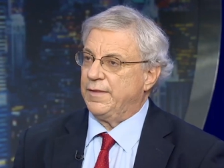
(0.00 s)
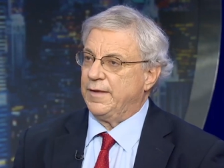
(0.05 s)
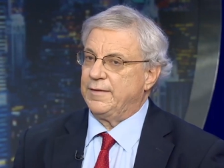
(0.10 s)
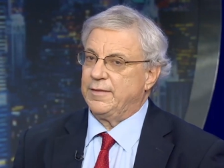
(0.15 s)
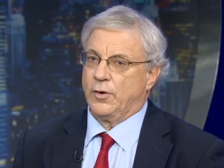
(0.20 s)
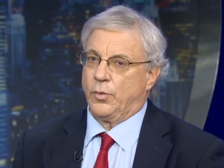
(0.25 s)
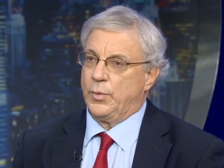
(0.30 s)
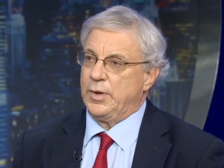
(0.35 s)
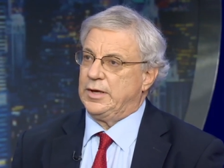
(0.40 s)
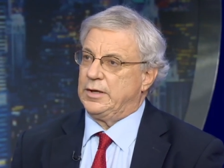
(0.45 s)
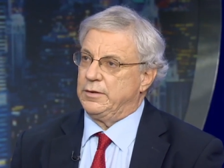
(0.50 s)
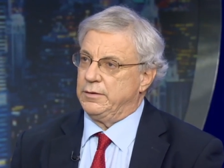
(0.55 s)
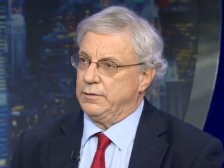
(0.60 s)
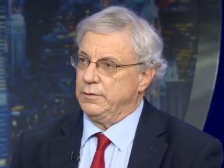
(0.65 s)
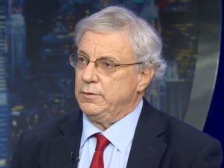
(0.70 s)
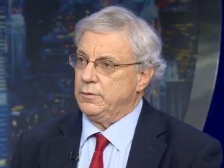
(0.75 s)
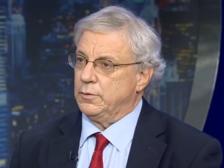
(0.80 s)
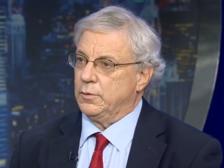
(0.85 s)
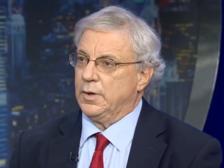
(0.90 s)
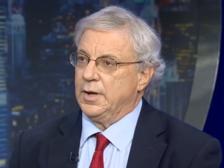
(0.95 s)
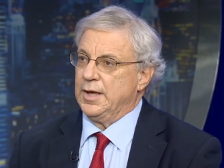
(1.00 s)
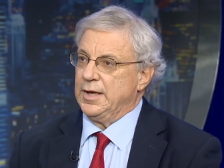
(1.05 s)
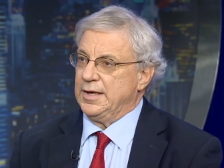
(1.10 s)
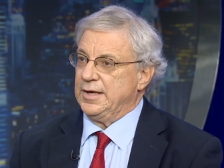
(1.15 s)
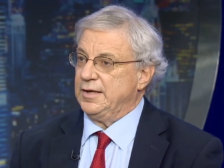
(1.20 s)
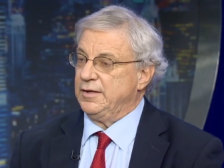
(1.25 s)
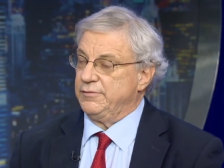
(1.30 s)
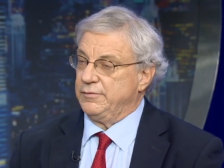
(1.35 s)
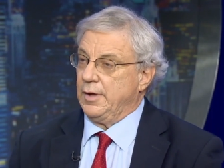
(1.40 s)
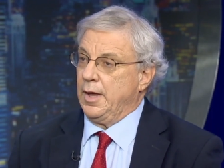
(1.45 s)
thing that we can do
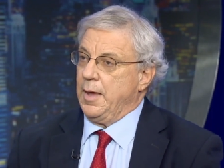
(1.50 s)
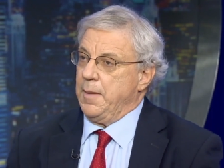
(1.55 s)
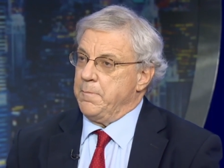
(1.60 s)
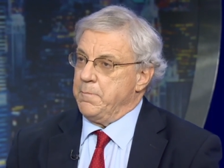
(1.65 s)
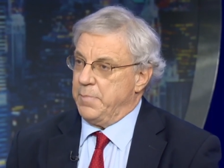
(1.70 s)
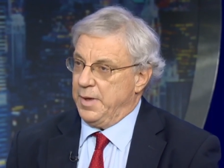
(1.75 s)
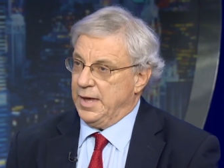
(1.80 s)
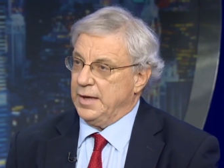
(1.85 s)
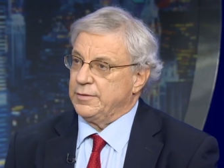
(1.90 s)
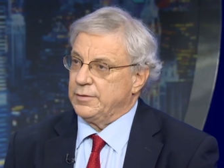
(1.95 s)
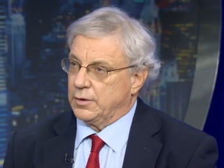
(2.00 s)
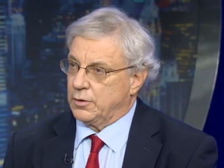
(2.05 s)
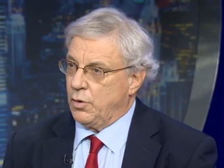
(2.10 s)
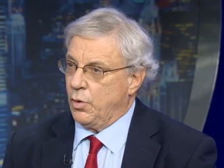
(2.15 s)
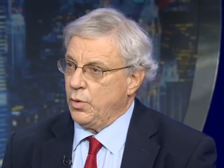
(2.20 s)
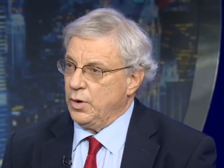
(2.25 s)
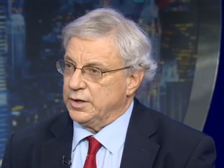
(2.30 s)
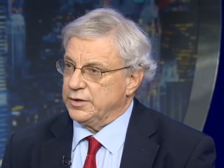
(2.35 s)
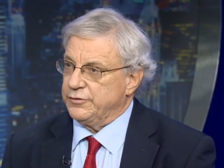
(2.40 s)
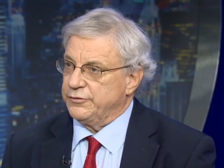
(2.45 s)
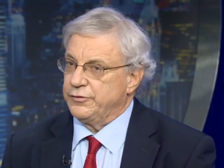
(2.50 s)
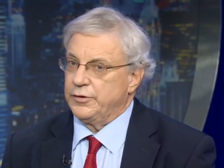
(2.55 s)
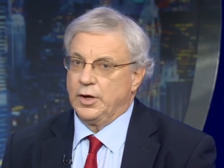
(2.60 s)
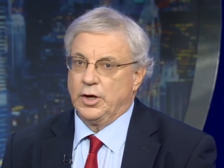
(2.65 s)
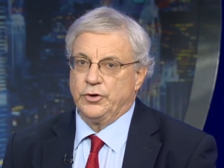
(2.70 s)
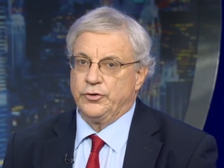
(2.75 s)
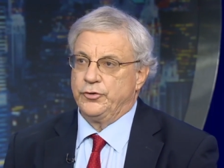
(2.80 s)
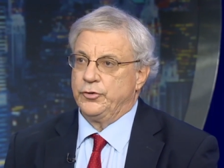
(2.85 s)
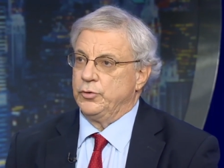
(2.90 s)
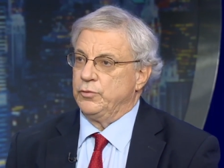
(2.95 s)
is beg the courts
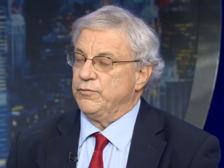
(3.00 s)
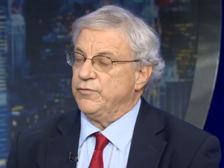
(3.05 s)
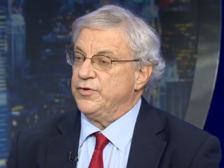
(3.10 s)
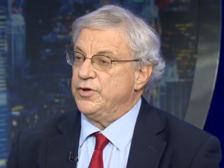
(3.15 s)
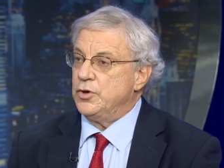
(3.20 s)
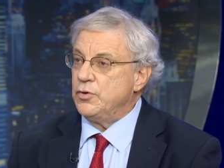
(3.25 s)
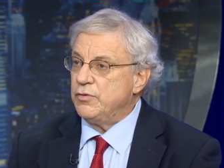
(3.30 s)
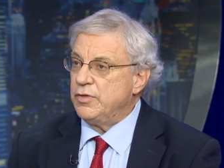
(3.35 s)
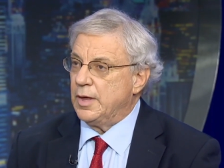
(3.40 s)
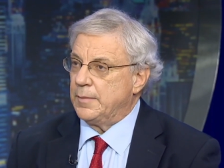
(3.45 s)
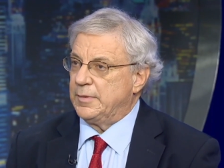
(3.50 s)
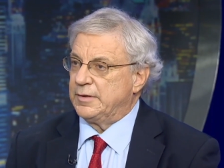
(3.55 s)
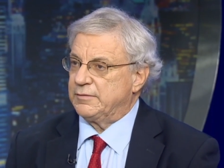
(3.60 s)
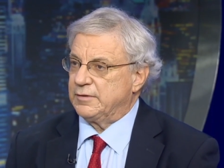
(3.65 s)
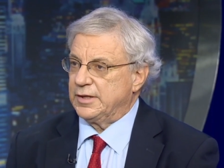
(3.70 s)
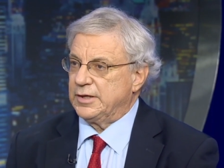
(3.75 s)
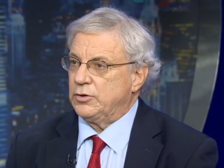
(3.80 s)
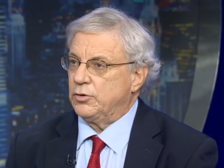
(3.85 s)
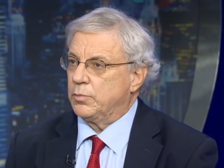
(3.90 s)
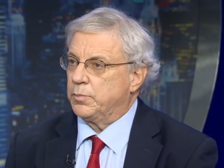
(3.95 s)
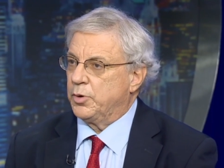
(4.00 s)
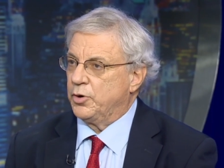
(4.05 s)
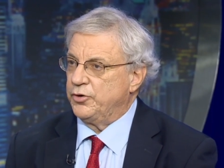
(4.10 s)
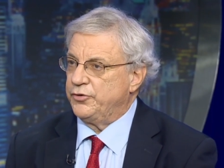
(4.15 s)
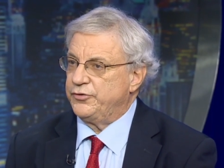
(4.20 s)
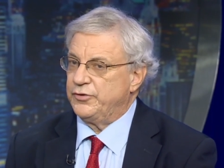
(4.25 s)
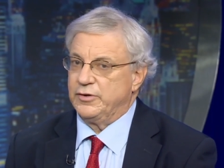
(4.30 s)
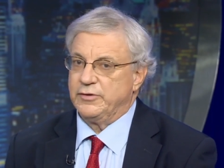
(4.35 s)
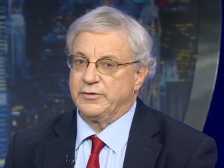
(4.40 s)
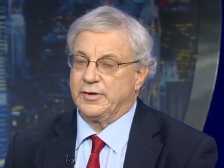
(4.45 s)
to view them as legal
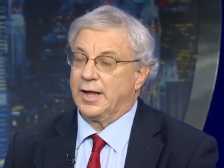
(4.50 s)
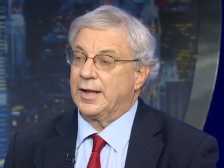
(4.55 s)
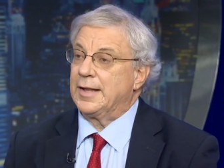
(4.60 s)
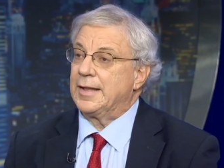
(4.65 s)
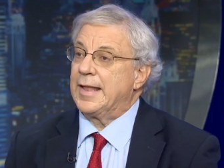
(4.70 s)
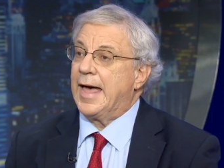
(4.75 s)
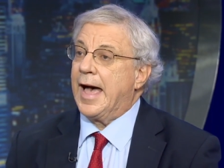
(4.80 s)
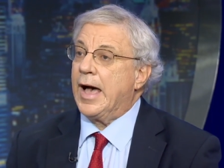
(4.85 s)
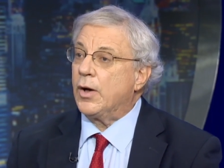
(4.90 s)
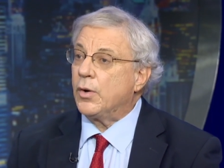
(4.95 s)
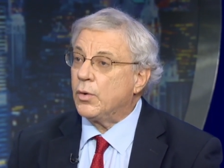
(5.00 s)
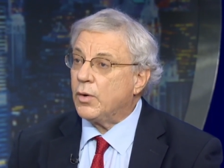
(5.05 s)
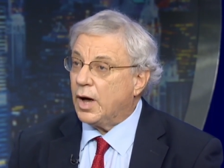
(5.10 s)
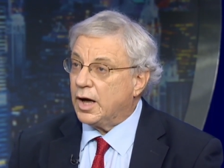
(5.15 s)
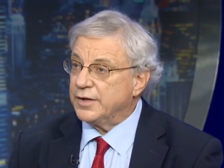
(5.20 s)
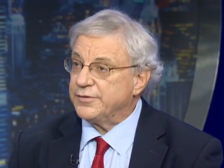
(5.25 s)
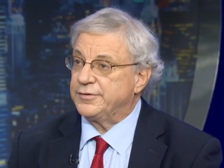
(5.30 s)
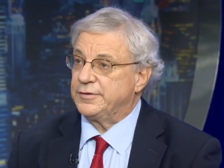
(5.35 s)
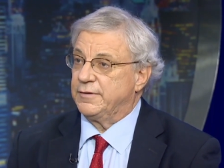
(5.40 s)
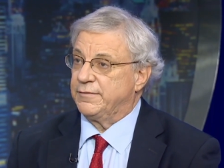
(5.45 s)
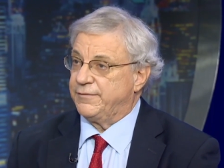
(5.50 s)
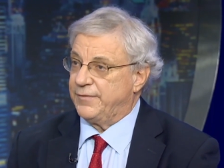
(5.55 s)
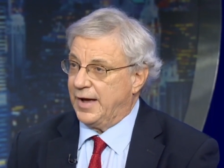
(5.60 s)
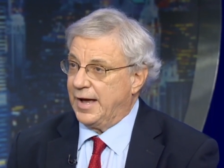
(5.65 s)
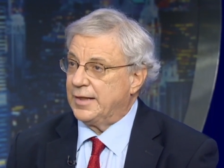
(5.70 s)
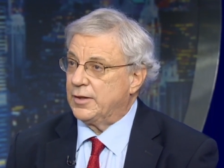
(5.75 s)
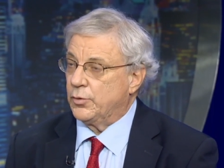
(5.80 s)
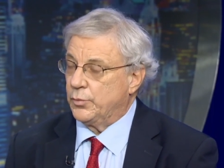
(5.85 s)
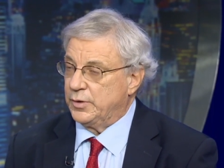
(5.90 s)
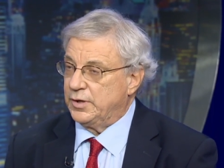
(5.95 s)
persons, allow us to
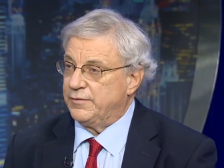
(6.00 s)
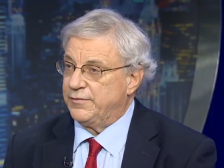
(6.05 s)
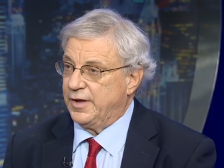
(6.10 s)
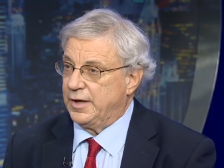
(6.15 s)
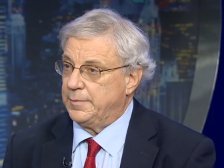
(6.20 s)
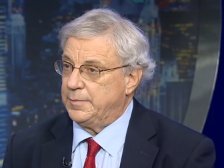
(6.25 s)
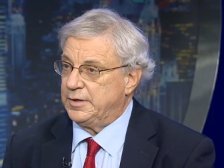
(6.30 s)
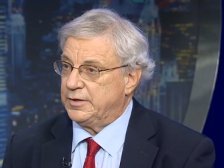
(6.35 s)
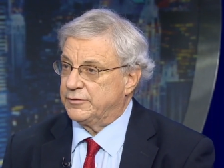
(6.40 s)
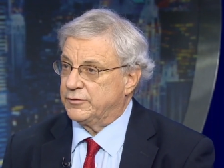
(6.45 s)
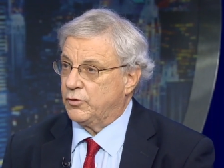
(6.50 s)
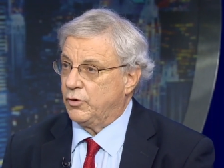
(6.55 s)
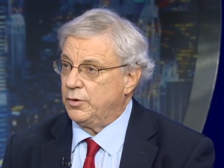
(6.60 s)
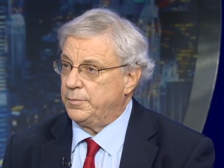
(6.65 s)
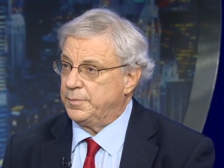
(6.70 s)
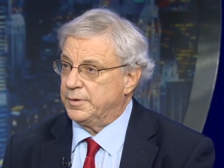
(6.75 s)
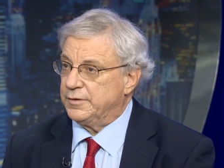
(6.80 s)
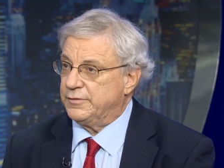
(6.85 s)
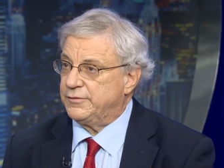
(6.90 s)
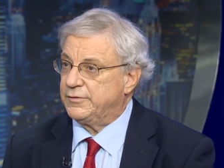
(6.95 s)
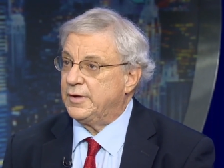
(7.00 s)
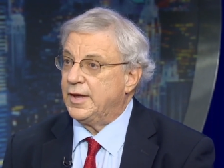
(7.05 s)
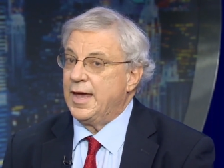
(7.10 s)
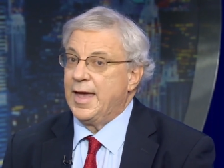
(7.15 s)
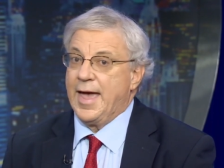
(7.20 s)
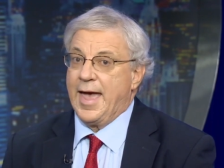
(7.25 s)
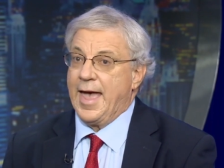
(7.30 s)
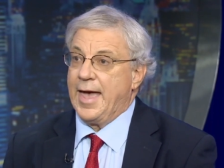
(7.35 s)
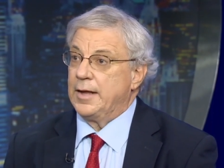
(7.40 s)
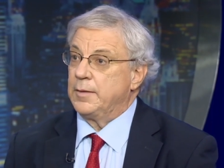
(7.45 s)
file a writ of habeas corpus,
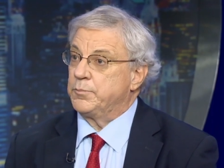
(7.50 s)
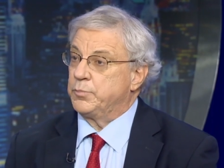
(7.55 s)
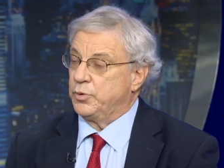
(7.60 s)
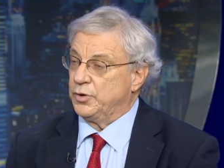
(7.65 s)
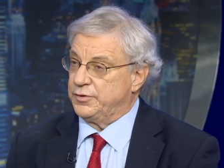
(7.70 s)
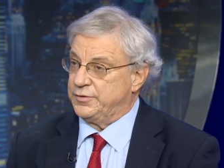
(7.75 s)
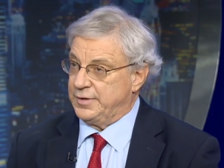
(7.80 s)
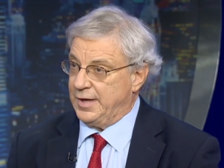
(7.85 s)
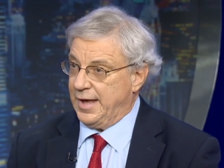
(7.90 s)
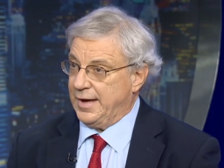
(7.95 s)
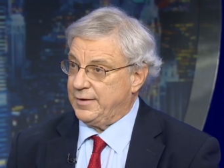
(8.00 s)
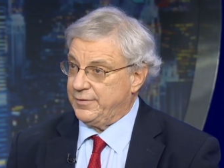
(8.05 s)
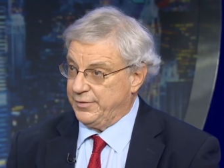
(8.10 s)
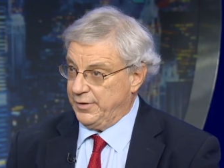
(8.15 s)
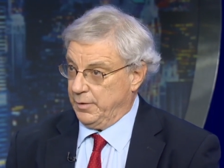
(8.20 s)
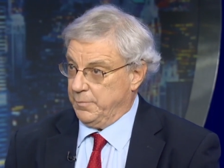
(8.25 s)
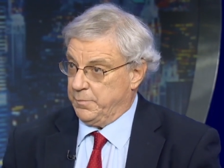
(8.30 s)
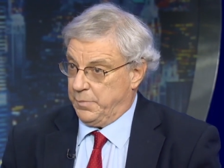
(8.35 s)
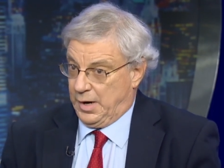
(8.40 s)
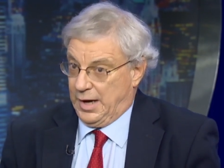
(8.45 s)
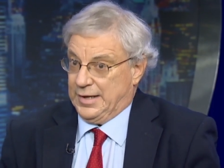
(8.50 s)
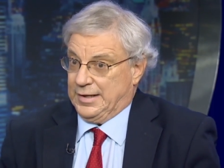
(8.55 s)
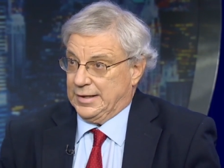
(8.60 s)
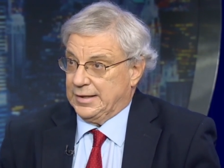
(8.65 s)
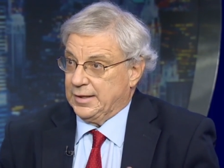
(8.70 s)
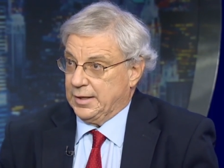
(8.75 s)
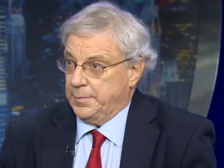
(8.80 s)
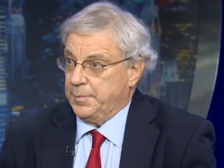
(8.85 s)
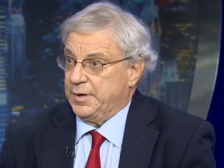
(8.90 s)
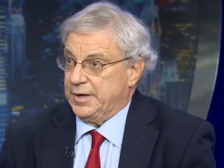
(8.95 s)
and protect their
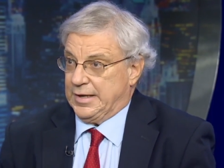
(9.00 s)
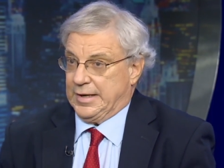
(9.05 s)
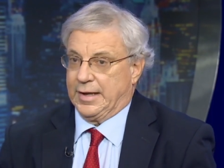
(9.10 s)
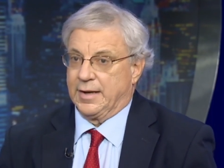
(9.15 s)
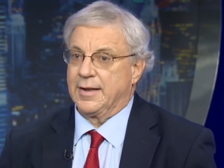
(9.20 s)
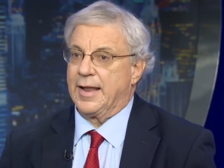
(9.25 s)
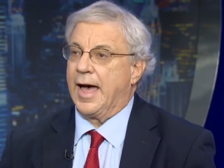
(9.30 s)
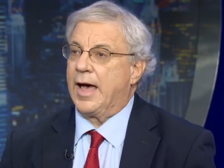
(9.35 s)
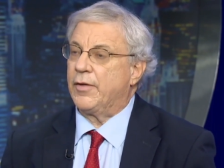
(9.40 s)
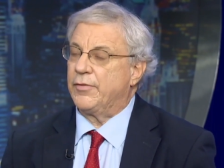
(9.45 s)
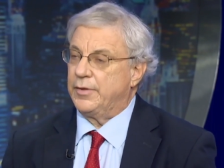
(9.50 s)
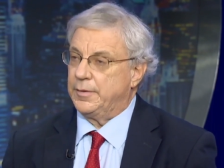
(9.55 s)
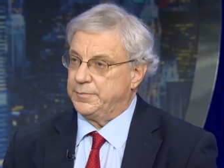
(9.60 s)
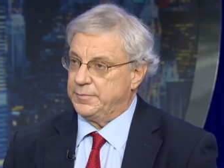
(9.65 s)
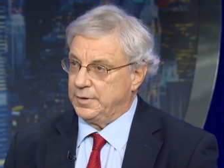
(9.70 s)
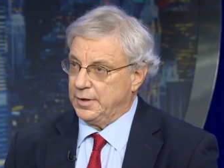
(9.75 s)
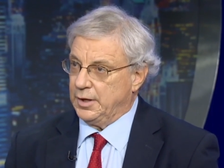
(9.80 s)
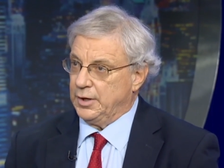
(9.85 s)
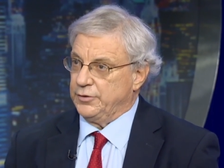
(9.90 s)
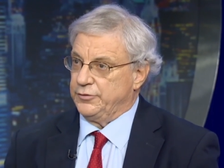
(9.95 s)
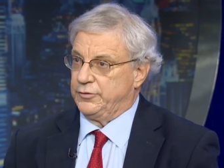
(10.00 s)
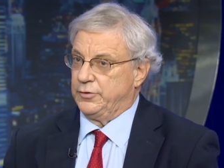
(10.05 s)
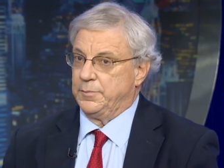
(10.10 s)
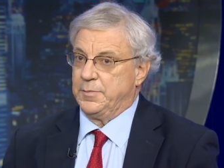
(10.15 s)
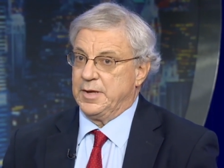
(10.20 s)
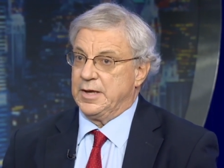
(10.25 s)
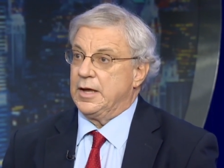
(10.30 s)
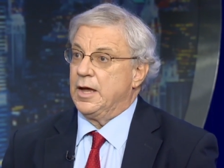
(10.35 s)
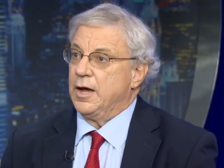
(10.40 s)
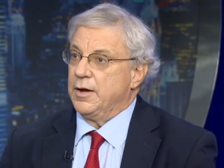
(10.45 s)
bodily liberty, allow them to
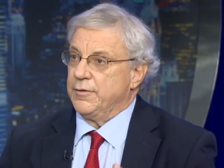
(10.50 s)
be